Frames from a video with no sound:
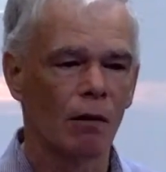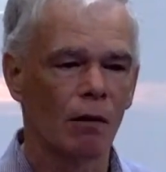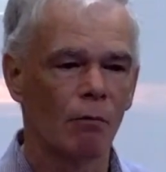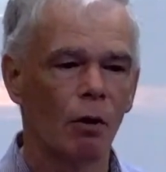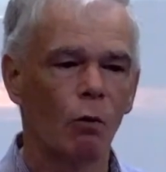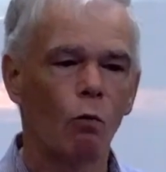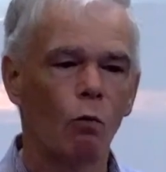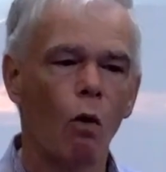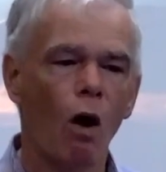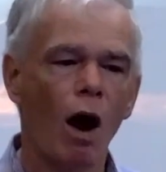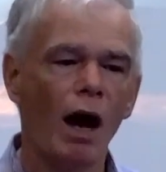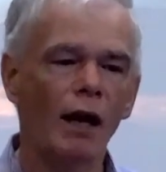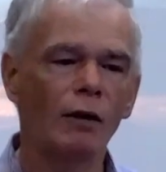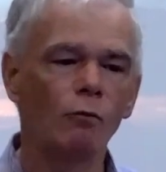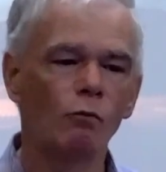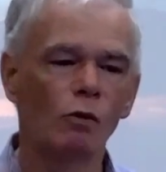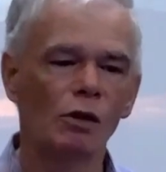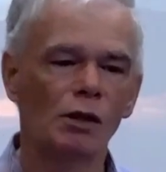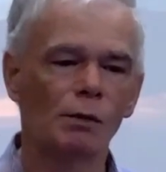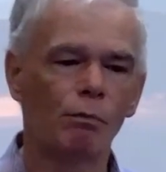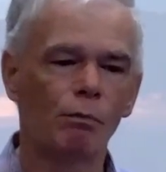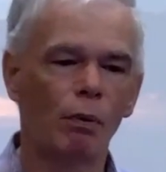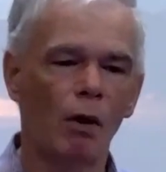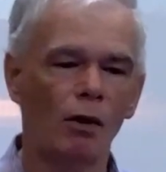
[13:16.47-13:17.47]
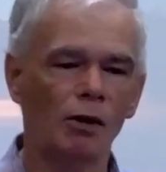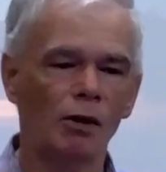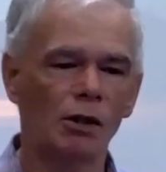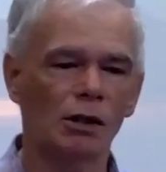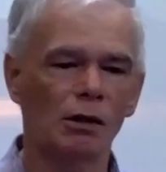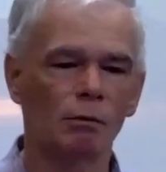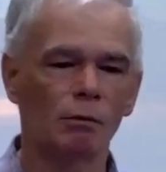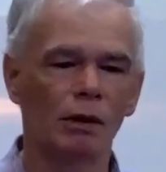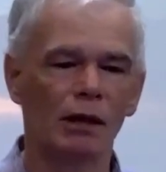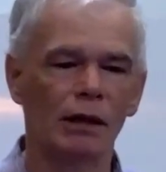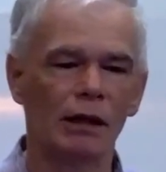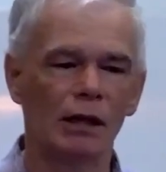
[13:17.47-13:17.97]
But wine was
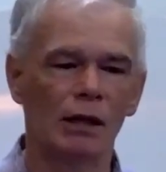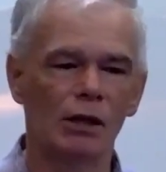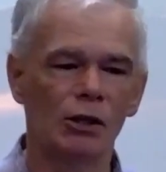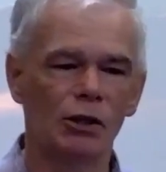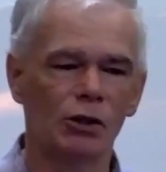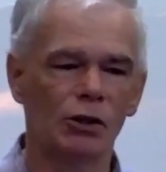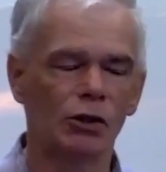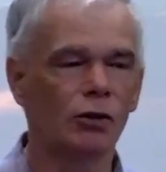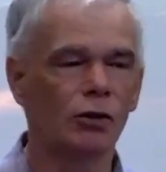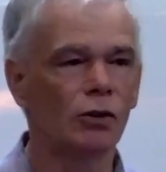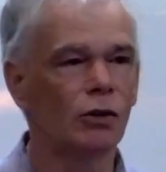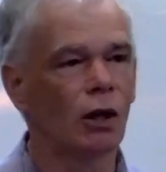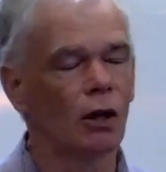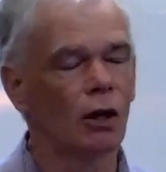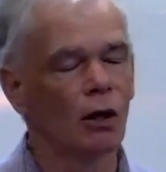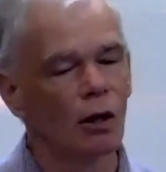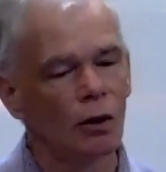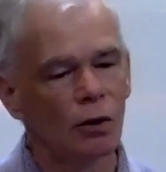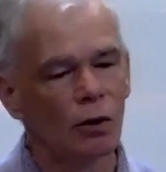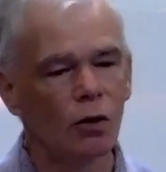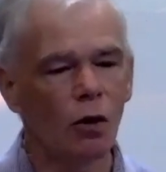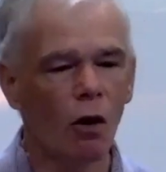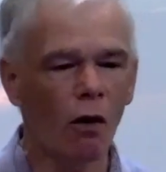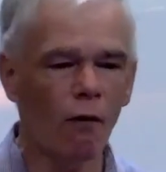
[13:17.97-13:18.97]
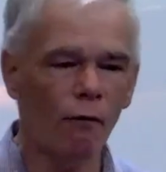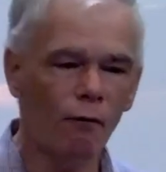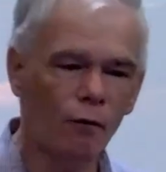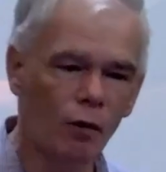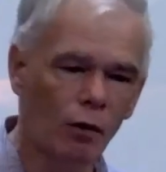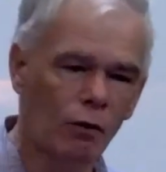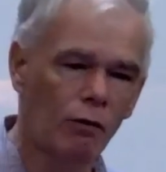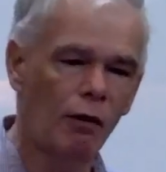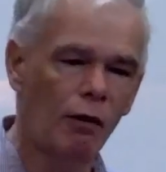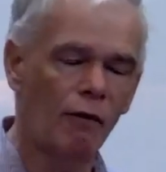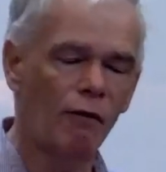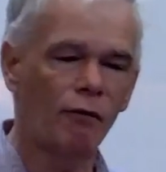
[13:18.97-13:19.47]
possibly issued not
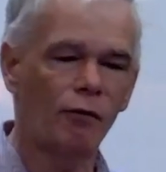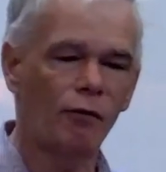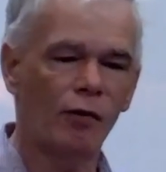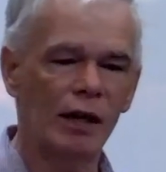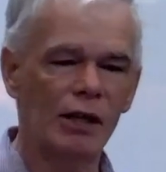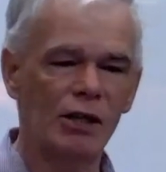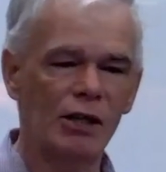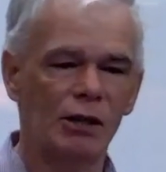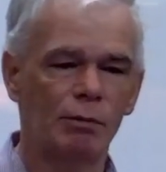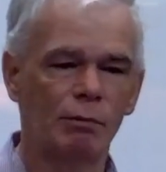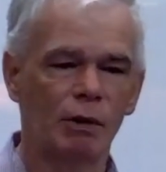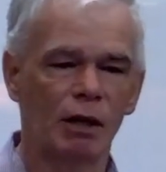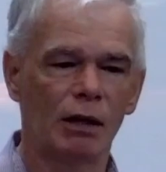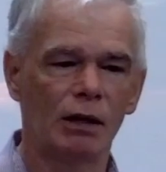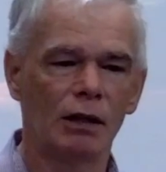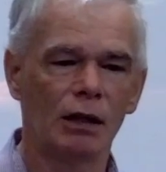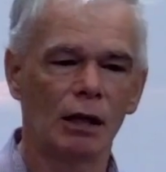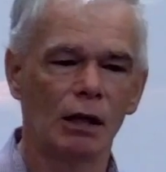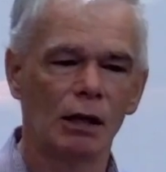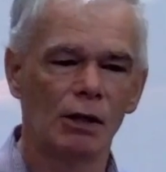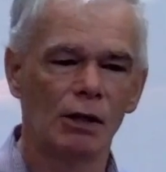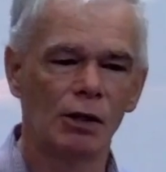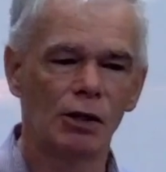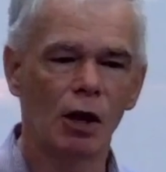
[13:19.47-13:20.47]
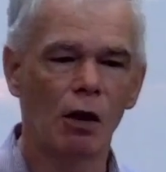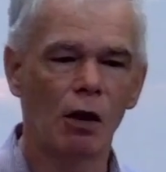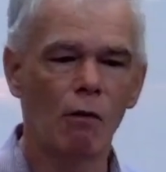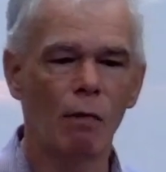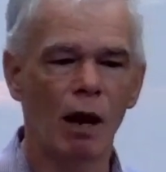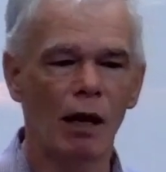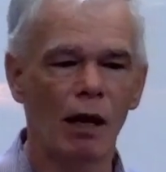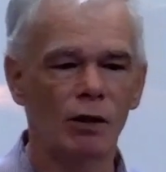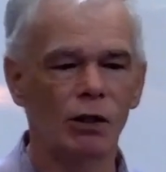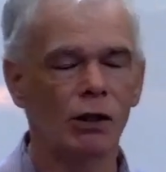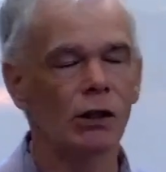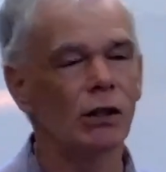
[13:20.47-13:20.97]
for refreshment so
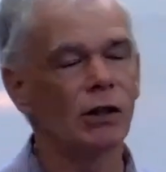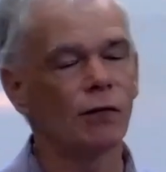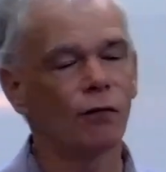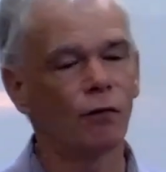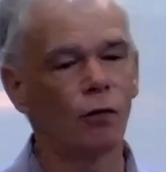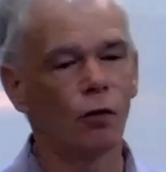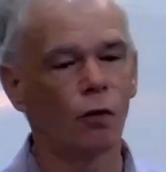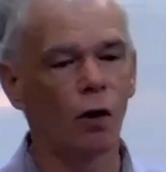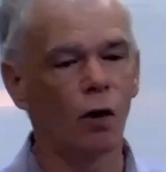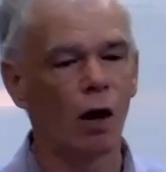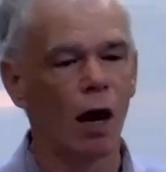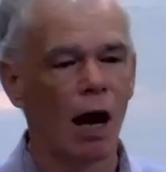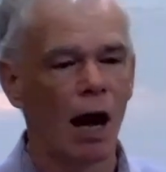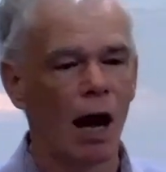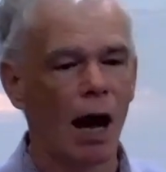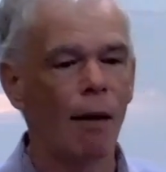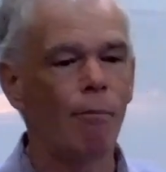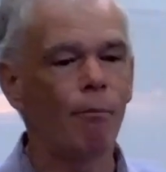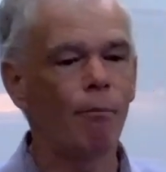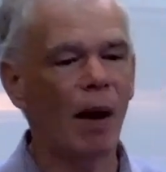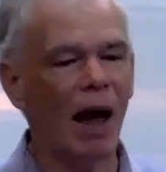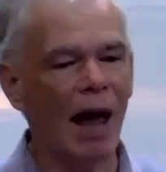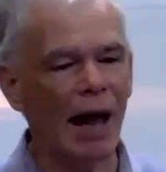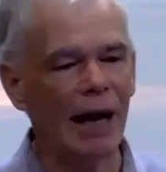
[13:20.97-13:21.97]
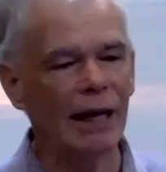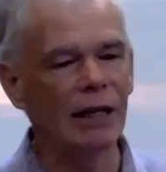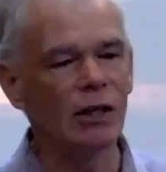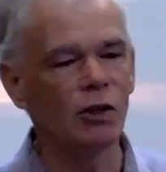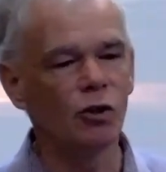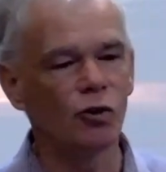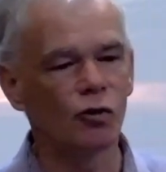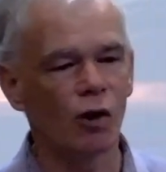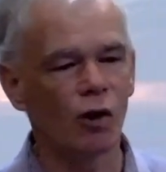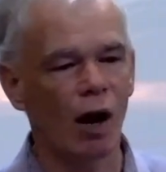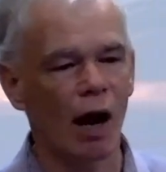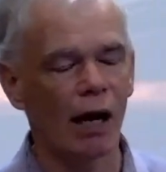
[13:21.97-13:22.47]
much as for a pain
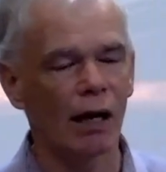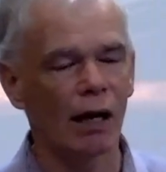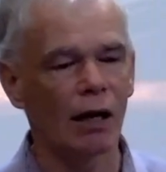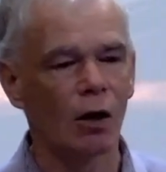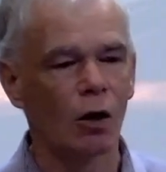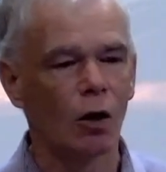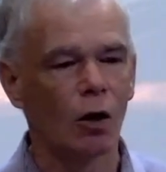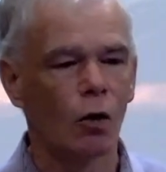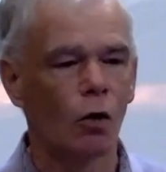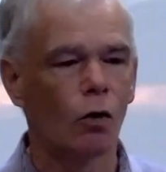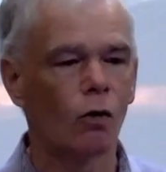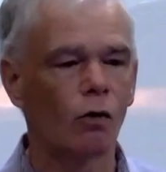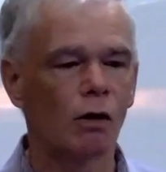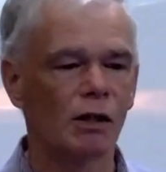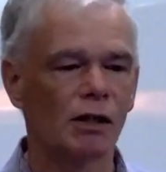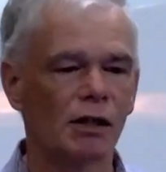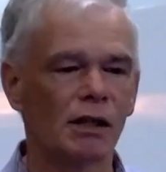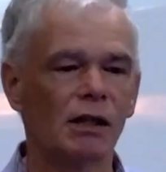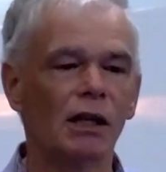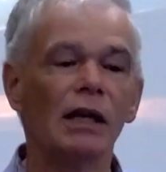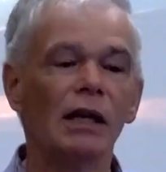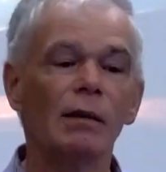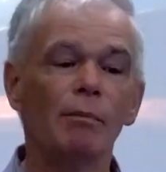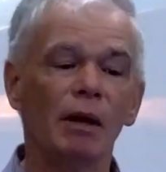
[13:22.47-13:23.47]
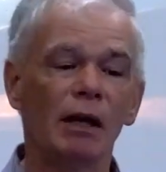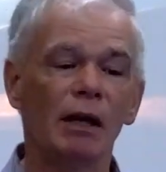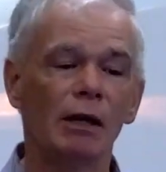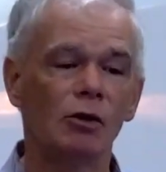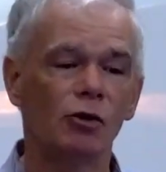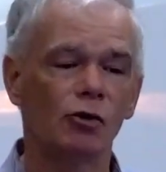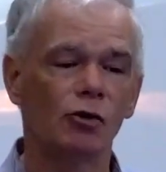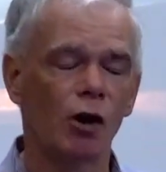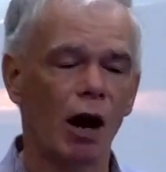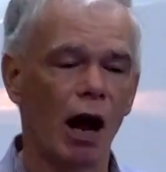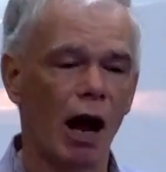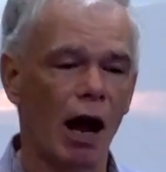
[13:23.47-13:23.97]
drug or a sleeping
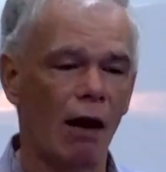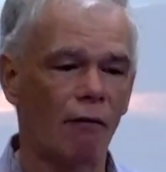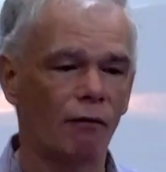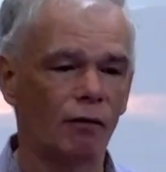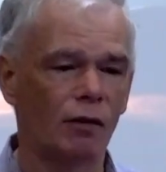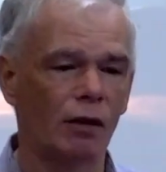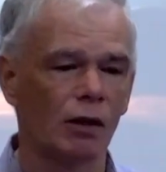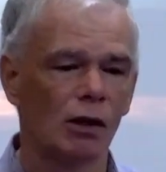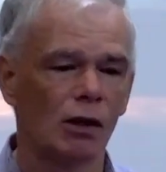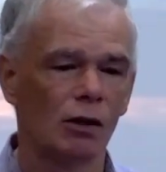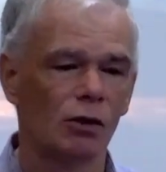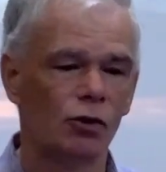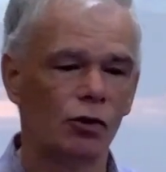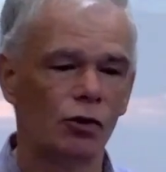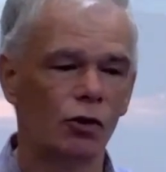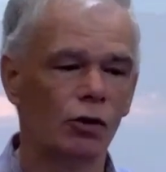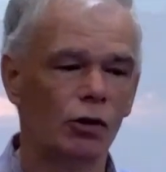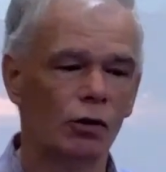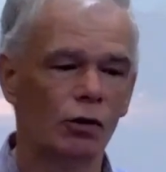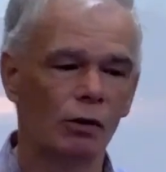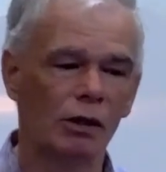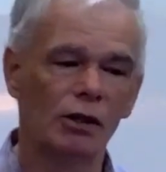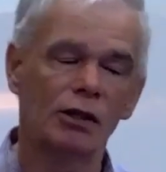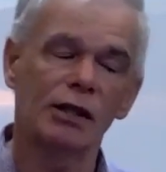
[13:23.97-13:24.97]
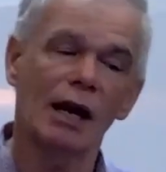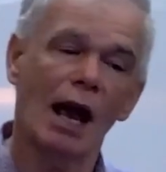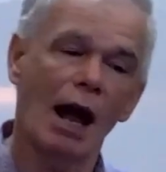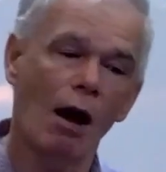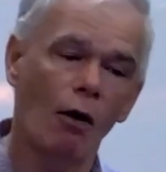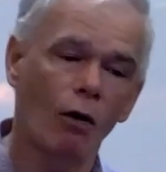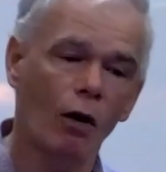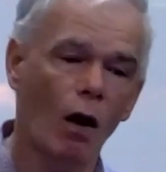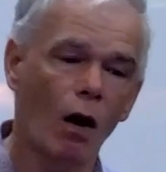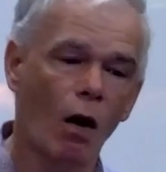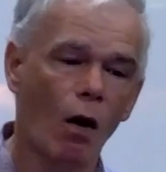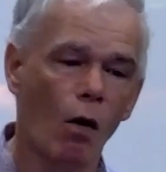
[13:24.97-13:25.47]
draught due to its
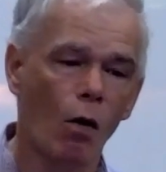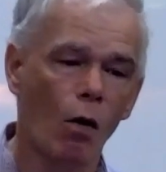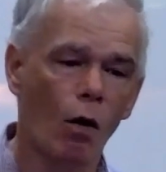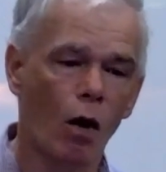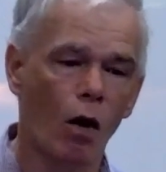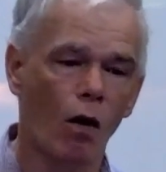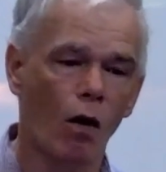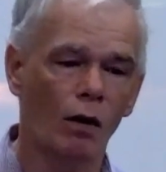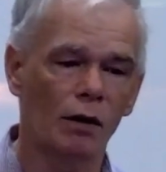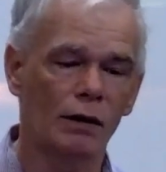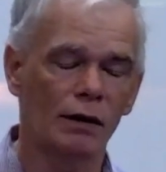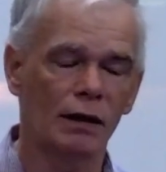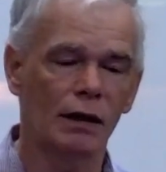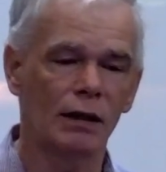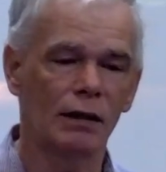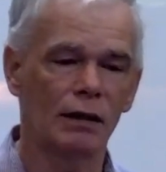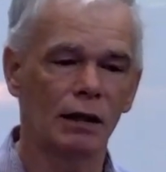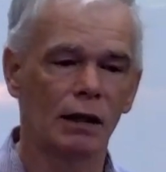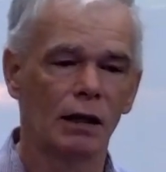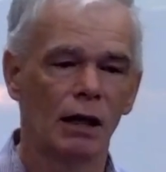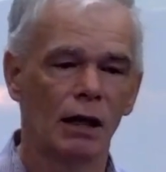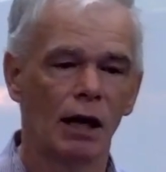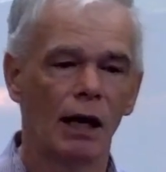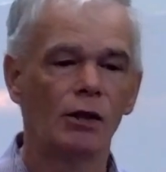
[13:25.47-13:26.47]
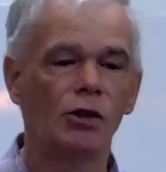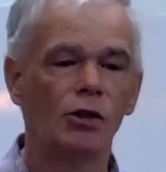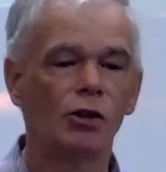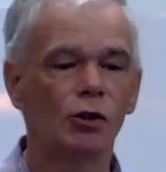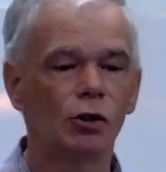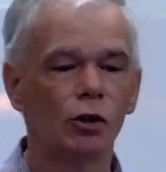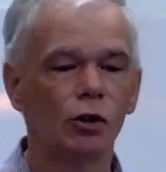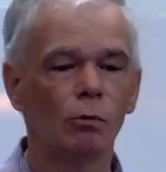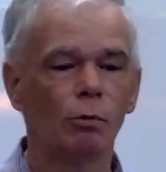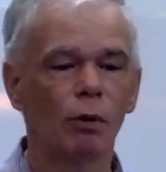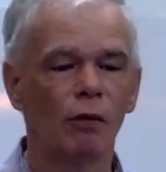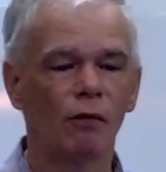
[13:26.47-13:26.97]
alcohol content and
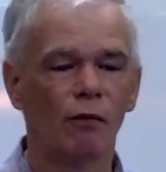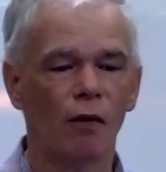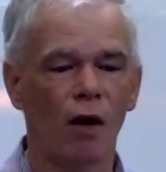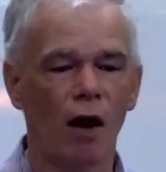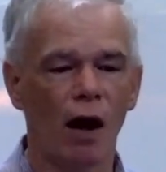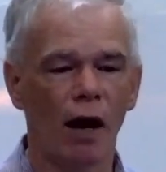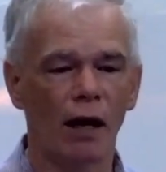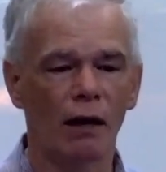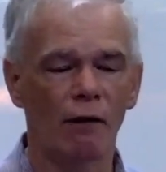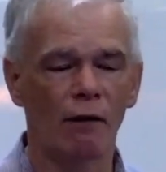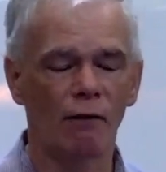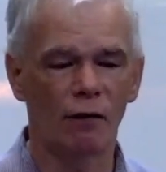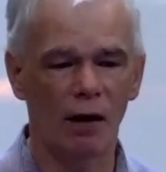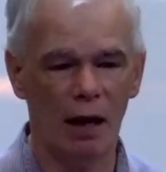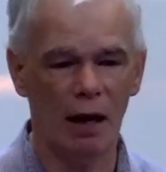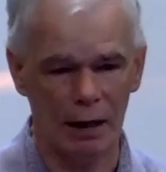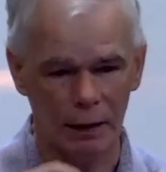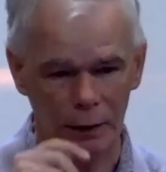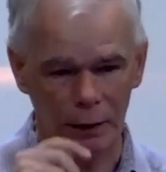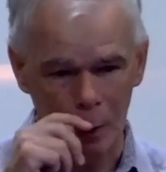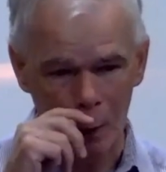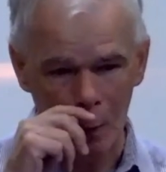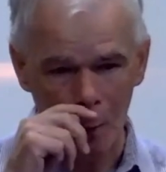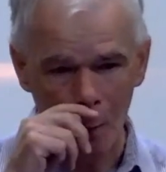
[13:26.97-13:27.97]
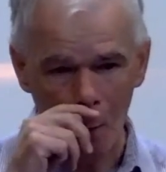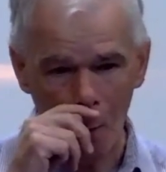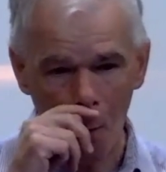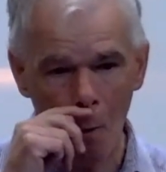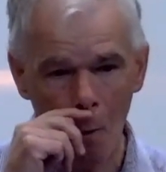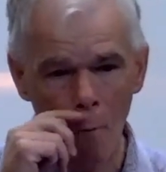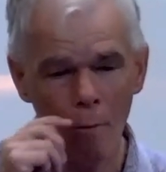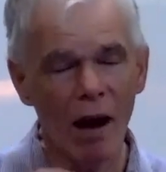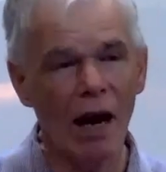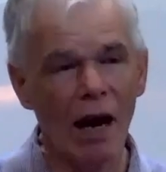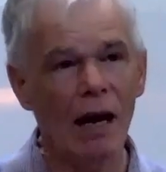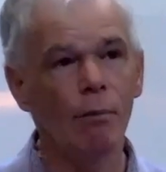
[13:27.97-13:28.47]
stupefying effect,
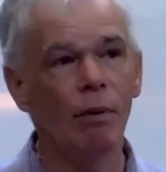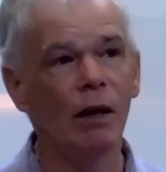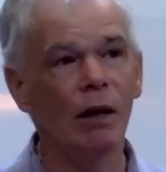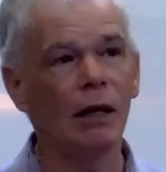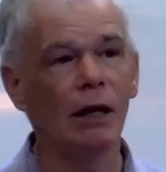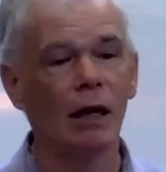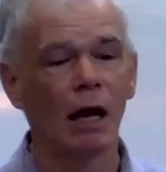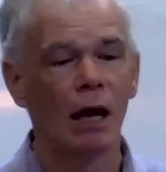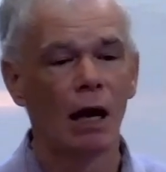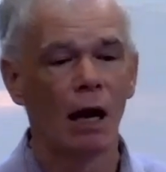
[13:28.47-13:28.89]
or maybe